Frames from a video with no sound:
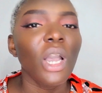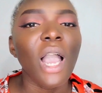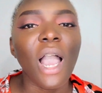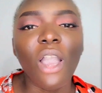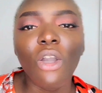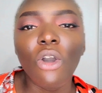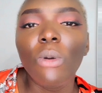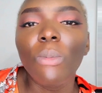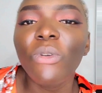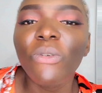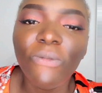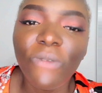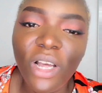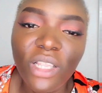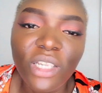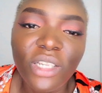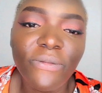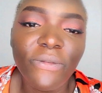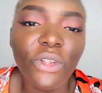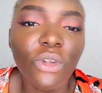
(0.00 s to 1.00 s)
I hope you find
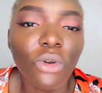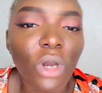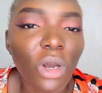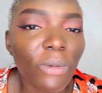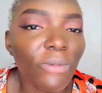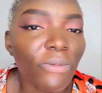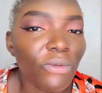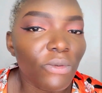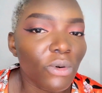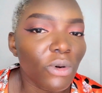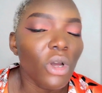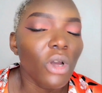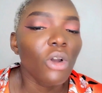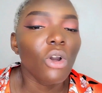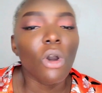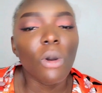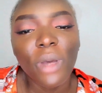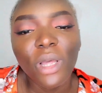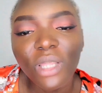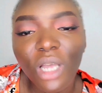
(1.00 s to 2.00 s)
this video helpful.
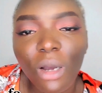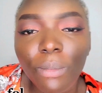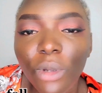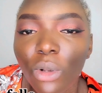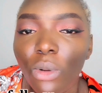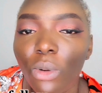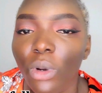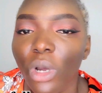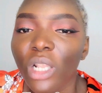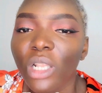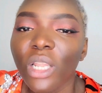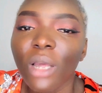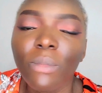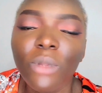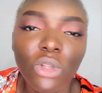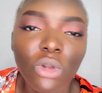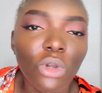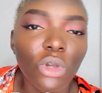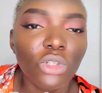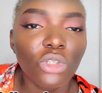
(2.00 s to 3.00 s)
Comment down below and let me
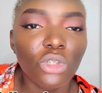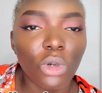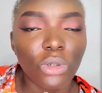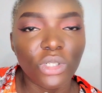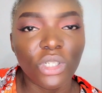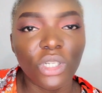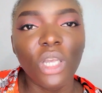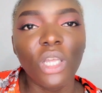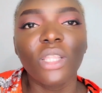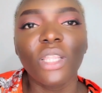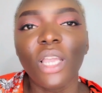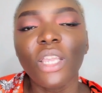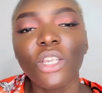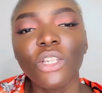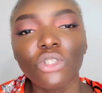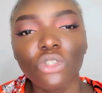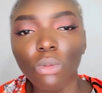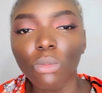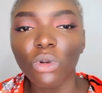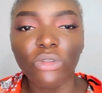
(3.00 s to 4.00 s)
know your thoughts. Thank you
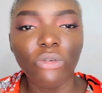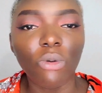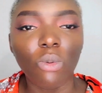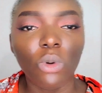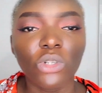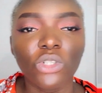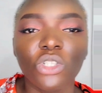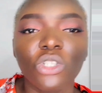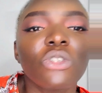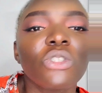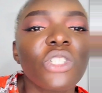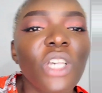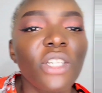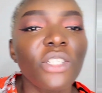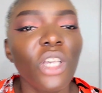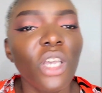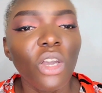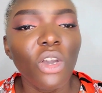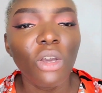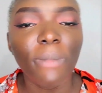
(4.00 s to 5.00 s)
so much for watching. Until I
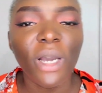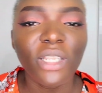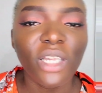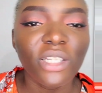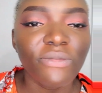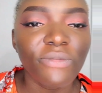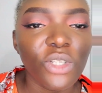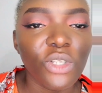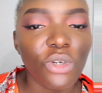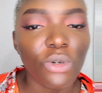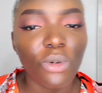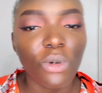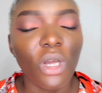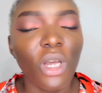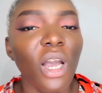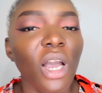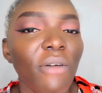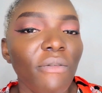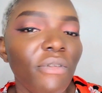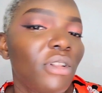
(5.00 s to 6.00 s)
see you in my next video,
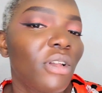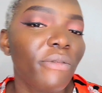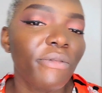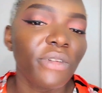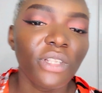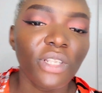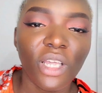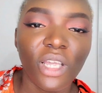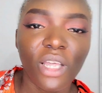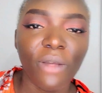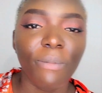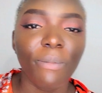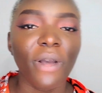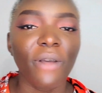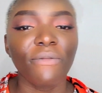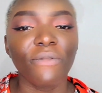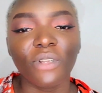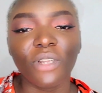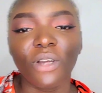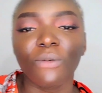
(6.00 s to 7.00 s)
have a lovely day and bye
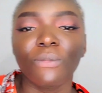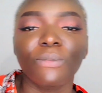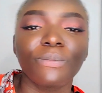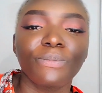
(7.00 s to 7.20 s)
for now.